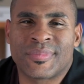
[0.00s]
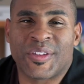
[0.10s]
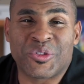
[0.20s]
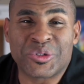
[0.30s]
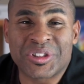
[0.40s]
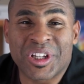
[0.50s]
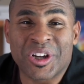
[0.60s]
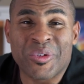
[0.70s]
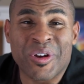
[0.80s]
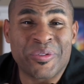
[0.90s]
If you
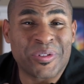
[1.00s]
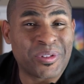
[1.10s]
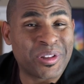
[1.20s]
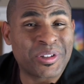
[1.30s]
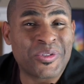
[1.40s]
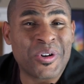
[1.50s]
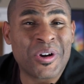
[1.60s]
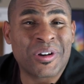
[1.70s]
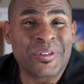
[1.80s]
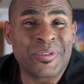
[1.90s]
stuck around for this
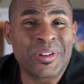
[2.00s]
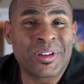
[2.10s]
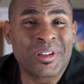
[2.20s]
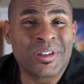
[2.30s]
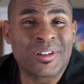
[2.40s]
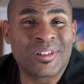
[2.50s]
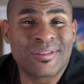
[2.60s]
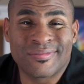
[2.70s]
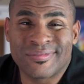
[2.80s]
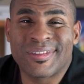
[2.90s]
far in the video,
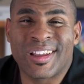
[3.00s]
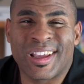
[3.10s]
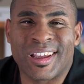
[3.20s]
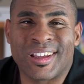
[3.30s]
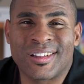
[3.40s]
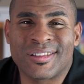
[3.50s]
hey,